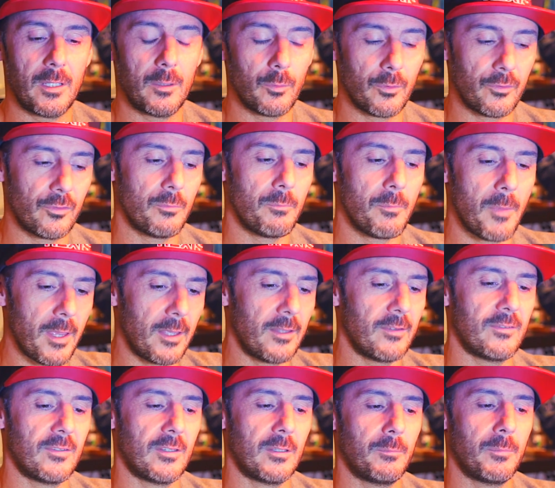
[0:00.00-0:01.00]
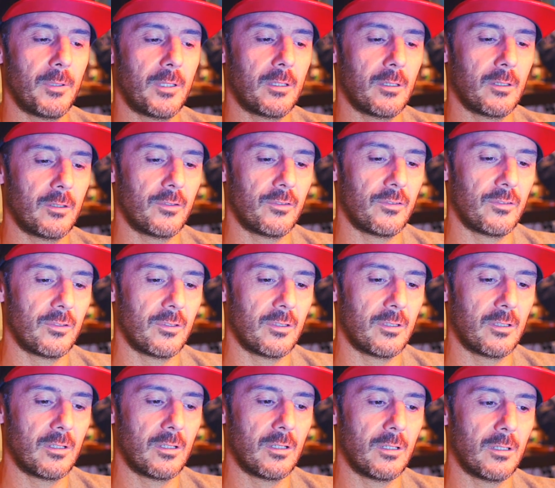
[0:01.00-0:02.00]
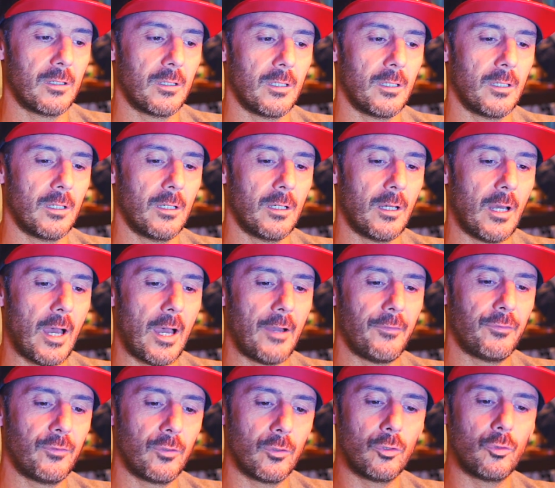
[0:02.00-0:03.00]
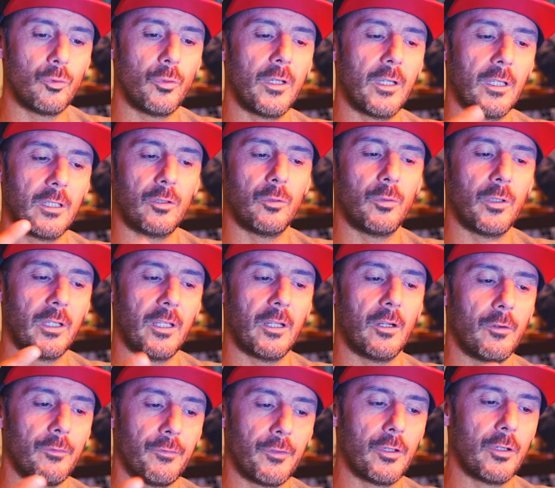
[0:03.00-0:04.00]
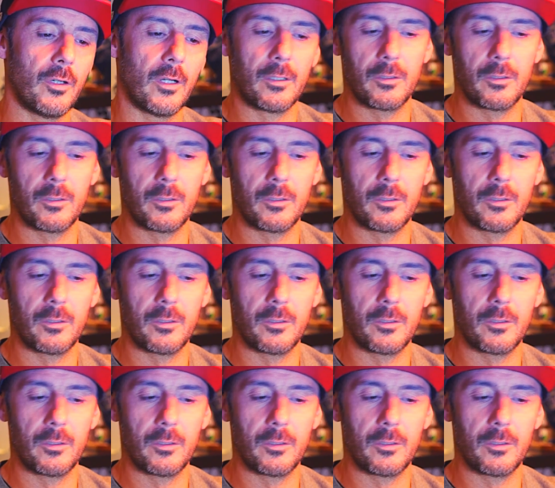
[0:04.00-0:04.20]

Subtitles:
It was amazing because after doing it over,